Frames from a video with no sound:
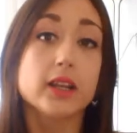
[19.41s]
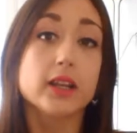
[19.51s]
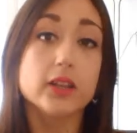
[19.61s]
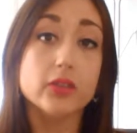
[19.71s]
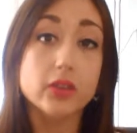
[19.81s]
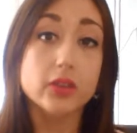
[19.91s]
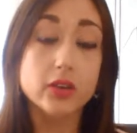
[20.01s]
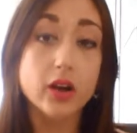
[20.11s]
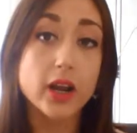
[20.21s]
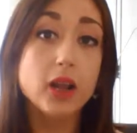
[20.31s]
This
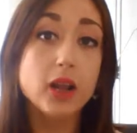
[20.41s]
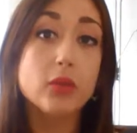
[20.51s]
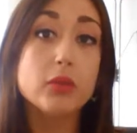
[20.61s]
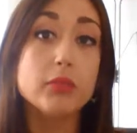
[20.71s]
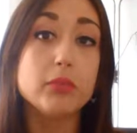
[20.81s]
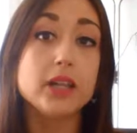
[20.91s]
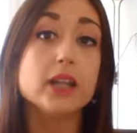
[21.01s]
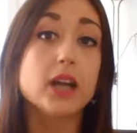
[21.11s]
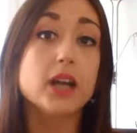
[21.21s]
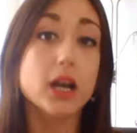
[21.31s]
tutorial will be
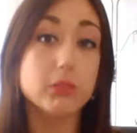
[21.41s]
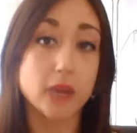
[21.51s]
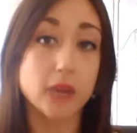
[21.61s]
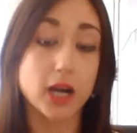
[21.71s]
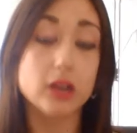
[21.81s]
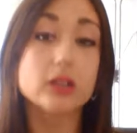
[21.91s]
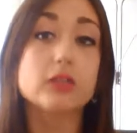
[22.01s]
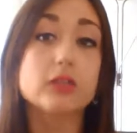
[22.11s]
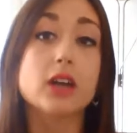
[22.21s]
about